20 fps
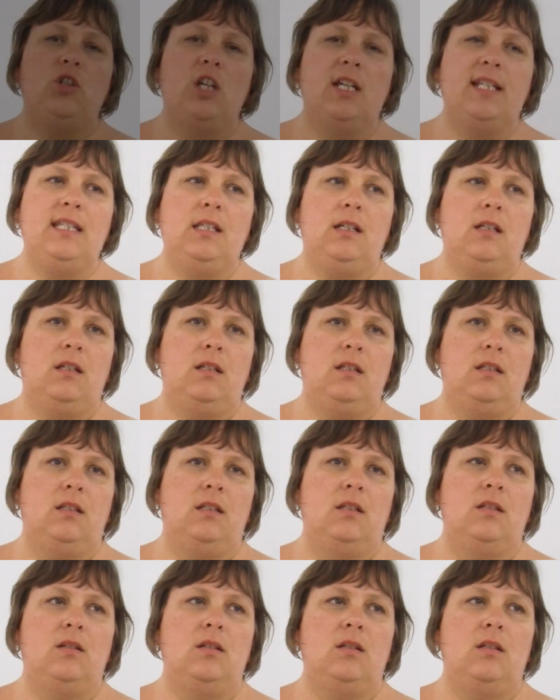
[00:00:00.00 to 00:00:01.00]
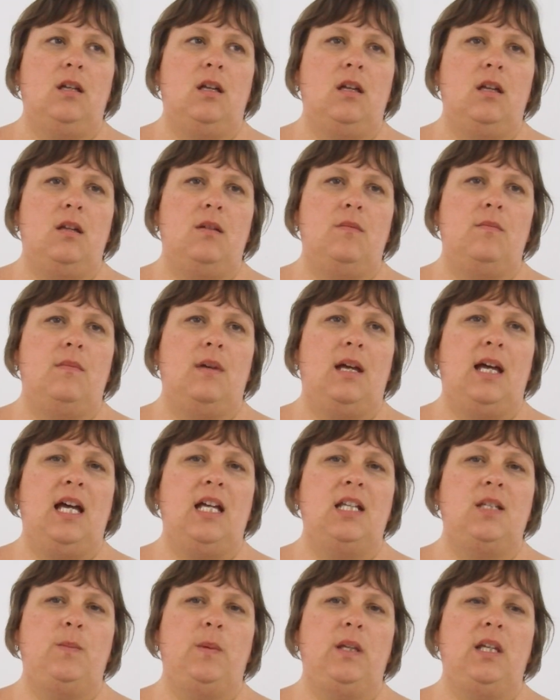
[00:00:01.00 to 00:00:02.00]
Jessica
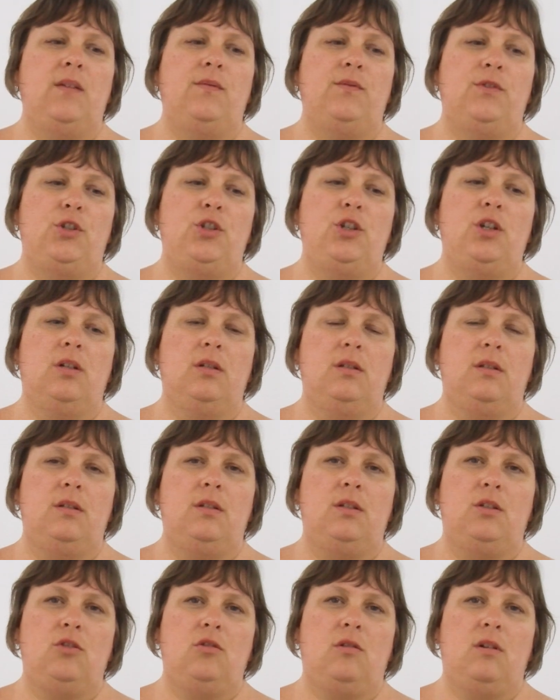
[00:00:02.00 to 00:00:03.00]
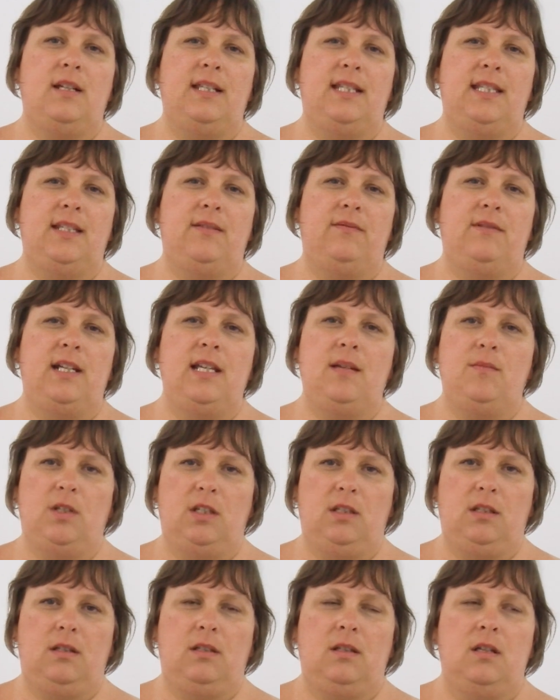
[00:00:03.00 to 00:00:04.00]
had been given the chance to try
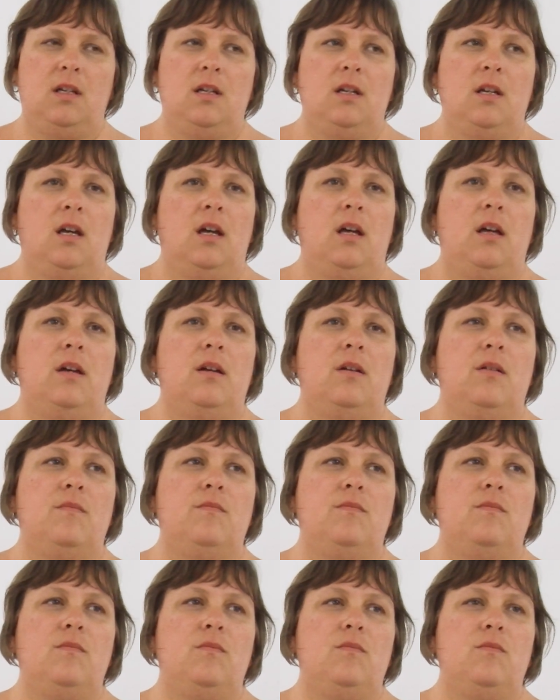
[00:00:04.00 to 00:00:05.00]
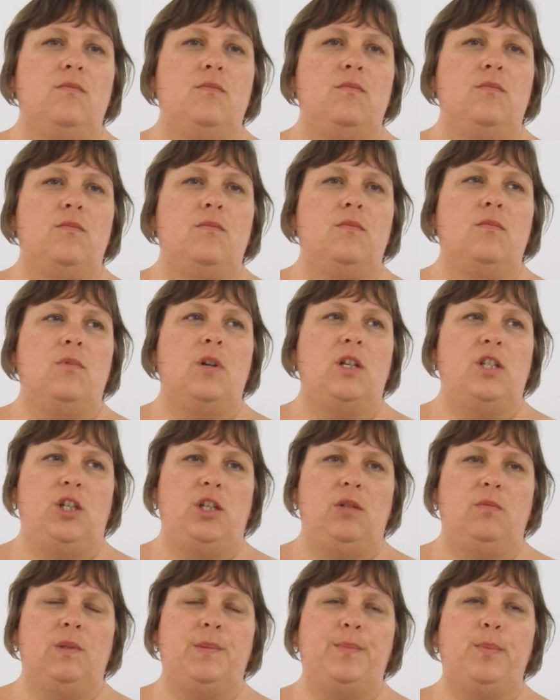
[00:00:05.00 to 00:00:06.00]
Sirolimus when
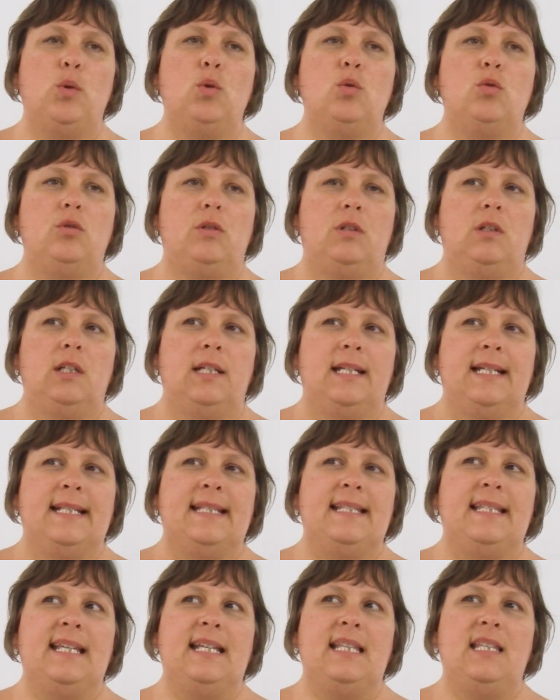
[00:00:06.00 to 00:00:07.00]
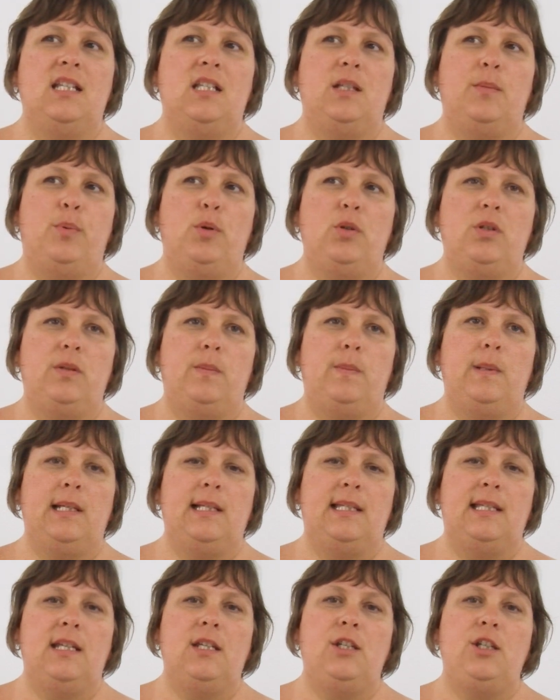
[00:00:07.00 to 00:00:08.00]
she was born, then there's a
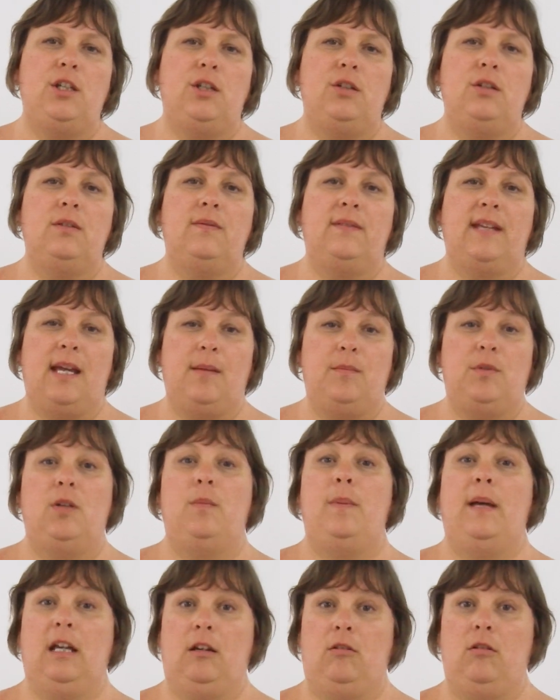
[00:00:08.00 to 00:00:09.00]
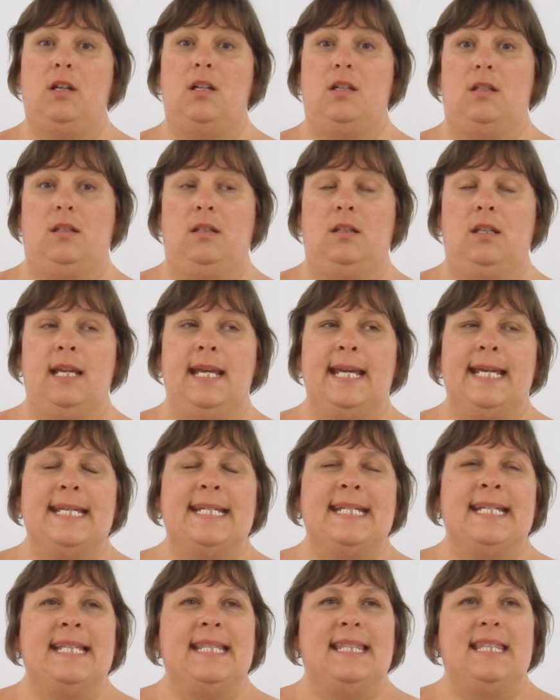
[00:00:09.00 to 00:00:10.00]
possibility she could have kept her pancreas.
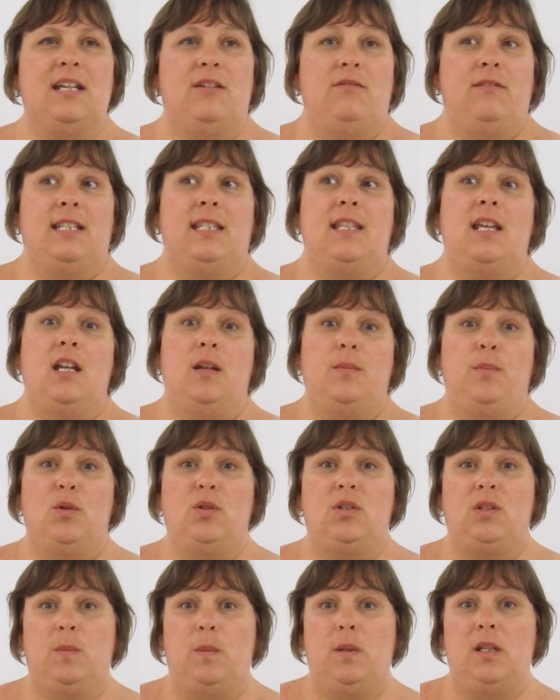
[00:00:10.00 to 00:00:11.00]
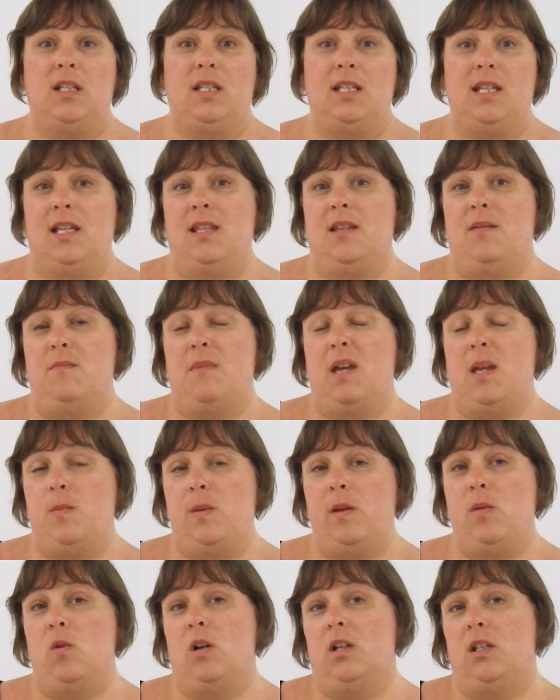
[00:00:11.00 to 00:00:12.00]
There is then a possibility that
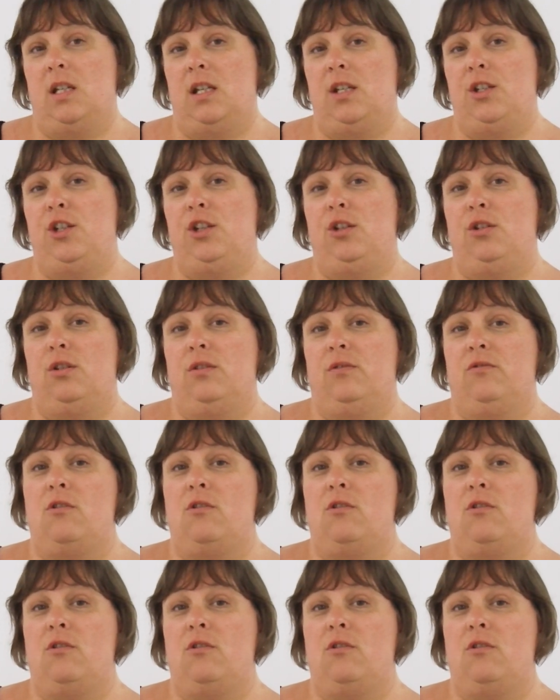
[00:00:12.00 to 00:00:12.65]
maybe one day she could have